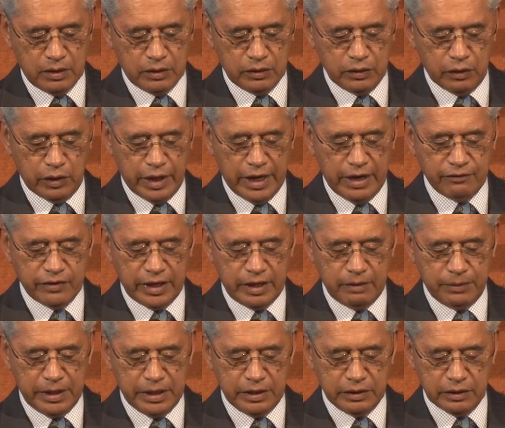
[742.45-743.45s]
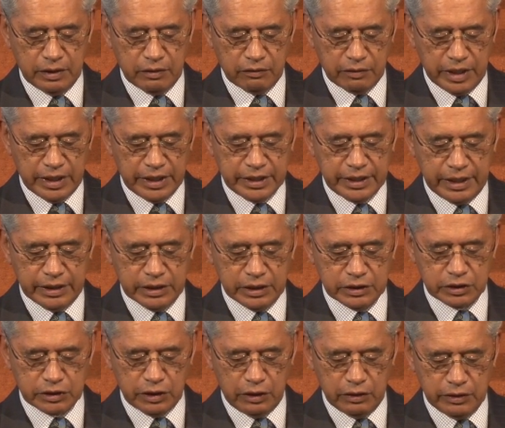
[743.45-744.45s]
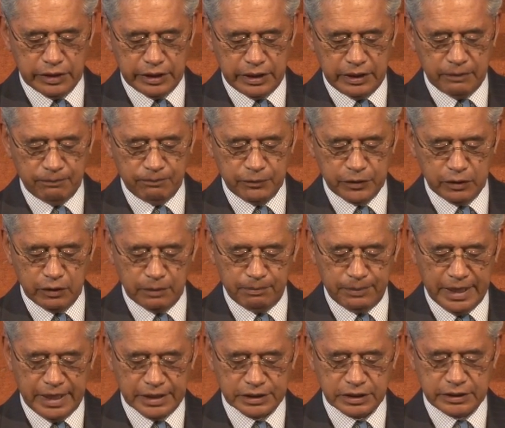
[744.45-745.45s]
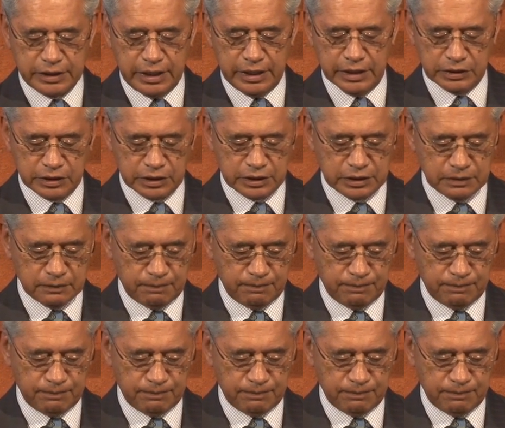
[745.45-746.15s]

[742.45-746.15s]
nor have they been relegated solely to the past tense.